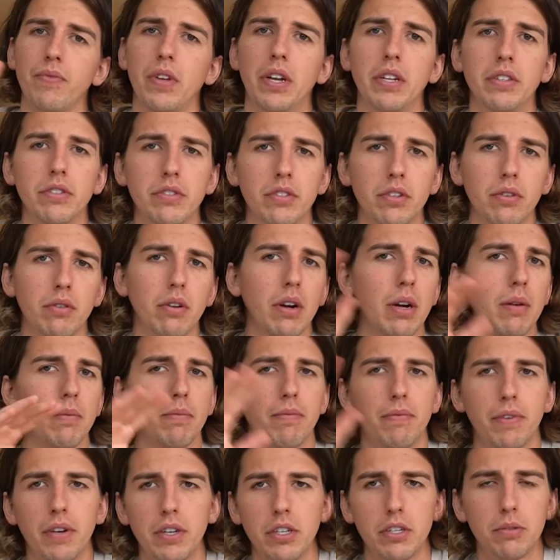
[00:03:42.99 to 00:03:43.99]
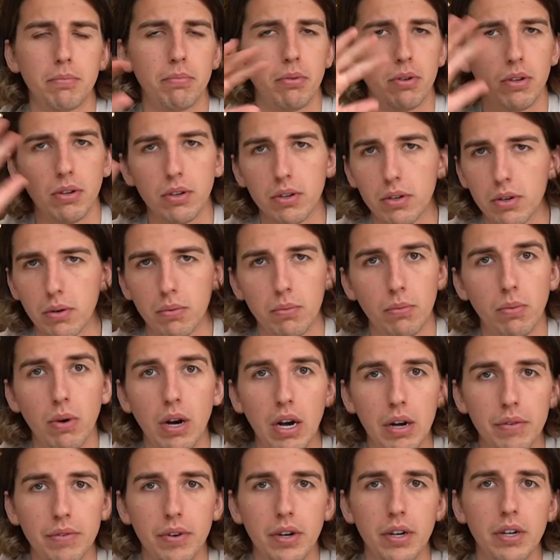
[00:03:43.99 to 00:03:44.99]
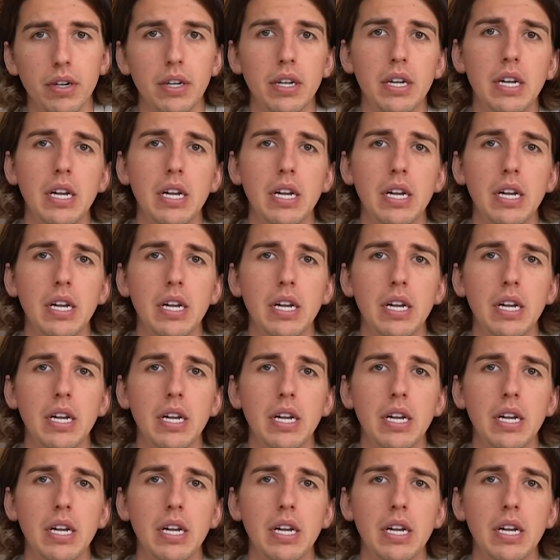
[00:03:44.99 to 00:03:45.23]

Instagram, Facebook, whatever,